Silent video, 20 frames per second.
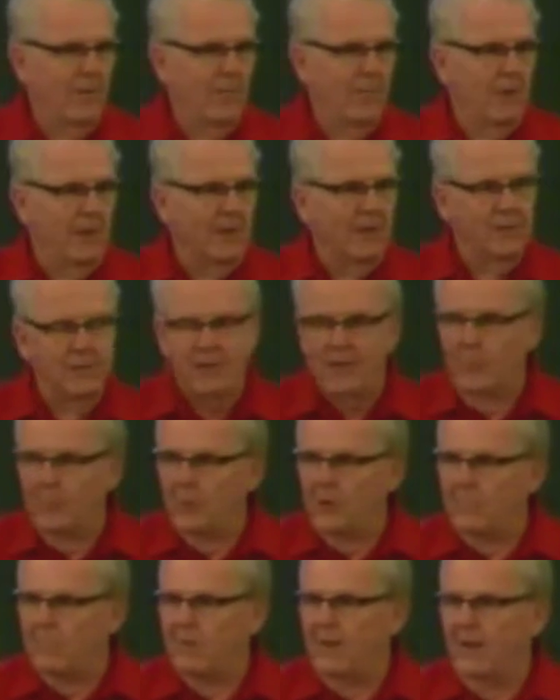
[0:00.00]
Peter said,
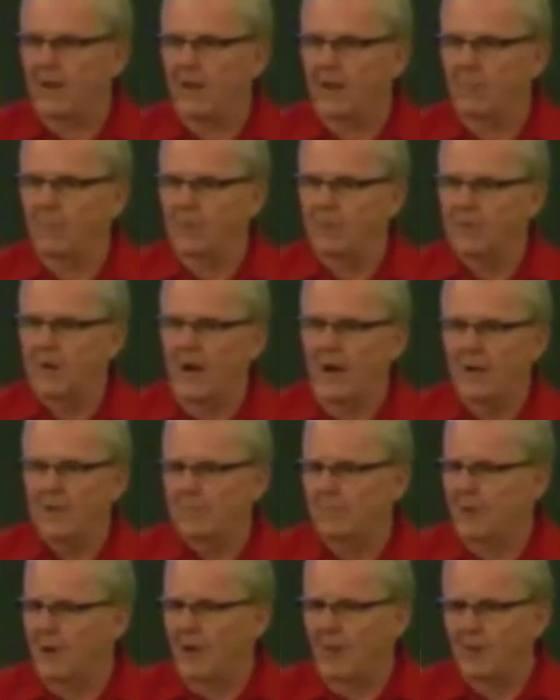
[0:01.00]
Repent. We talked
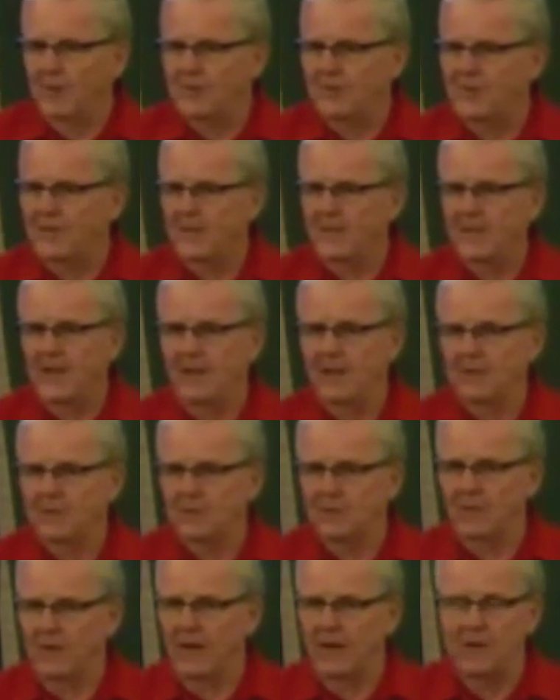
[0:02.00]
about all the details
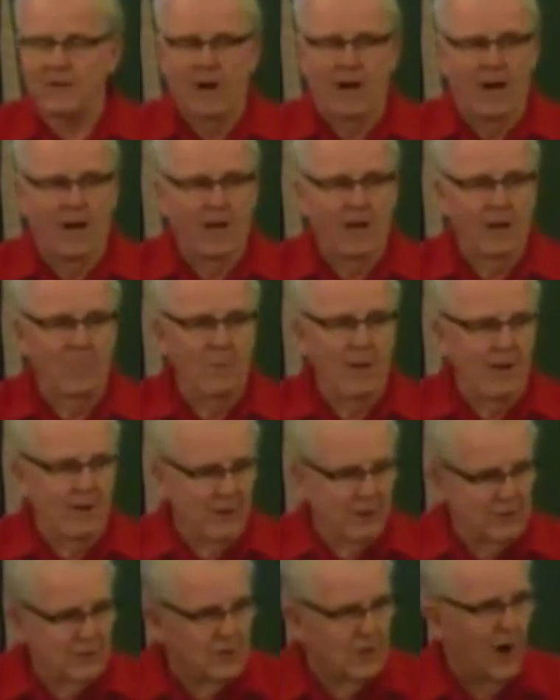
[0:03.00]
of that, talking about our
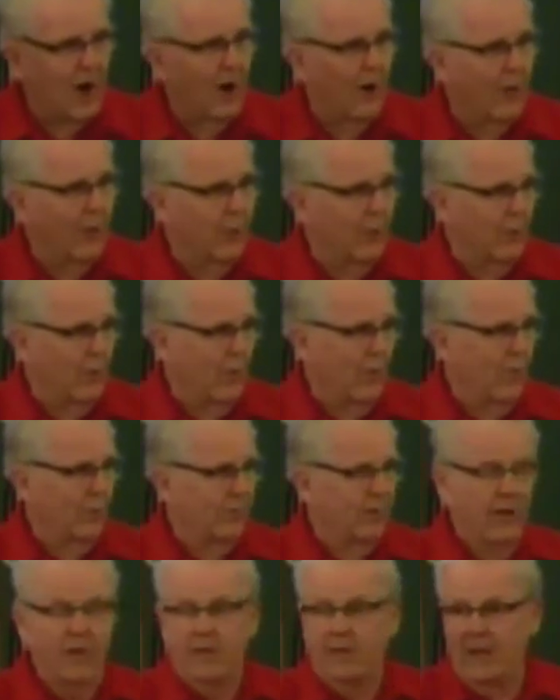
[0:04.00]
sorrow
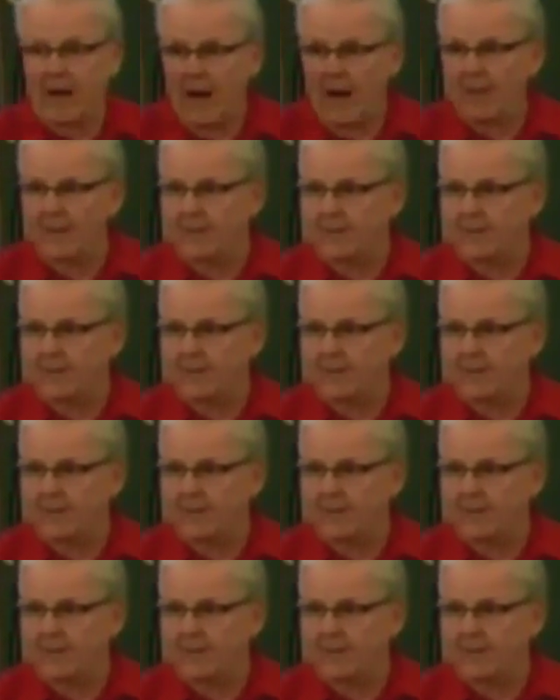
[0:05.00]
over, a godly